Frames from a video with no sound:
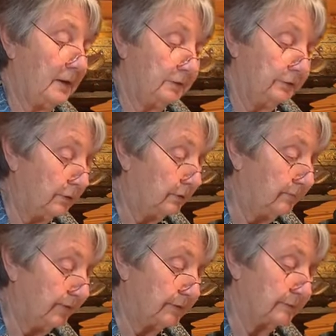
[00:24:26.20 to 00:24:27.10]
No,
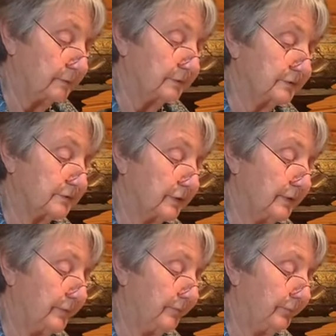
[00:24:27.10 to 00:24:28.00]
venerable
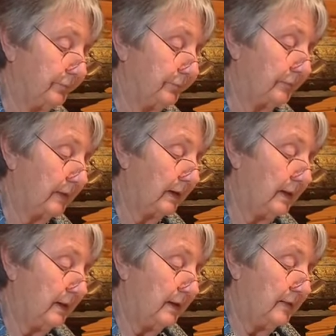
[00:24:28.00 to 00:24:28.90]
sir.
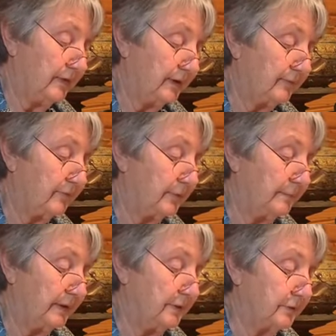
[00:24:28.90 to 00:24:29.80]
Therefore,
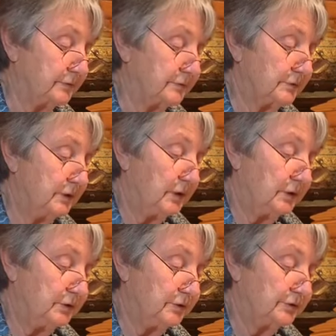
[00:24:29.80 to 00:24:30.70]
bhikkhus,
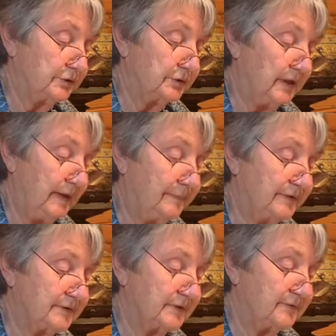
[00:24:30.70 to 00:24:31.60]
you should keep
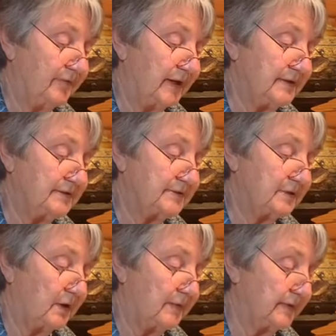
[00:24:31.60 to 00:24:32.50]
this advice
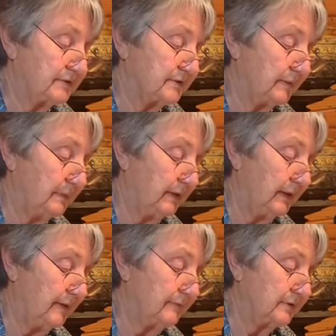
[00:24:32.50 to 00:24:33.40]
on the
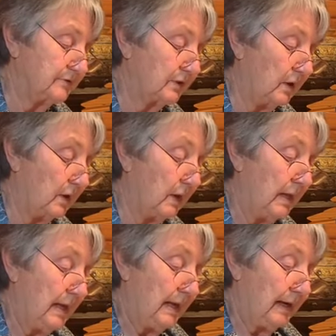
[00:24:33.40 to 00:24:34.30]
simile of the saw
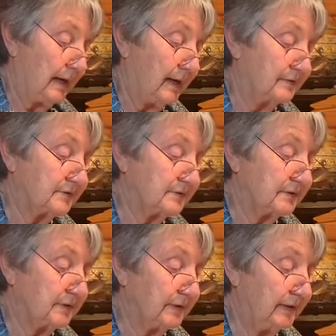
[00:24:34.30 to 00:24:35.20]

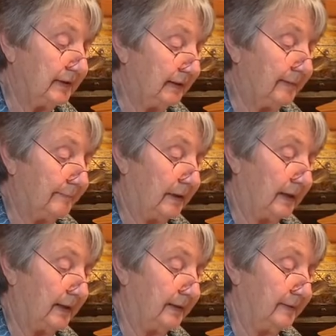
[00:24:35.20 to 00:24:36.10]
constantly in
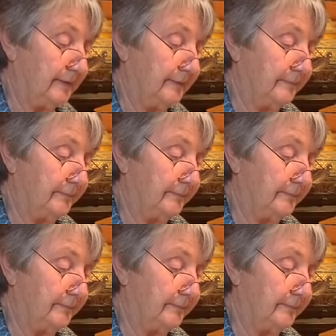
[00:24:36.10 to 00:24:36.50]
mind.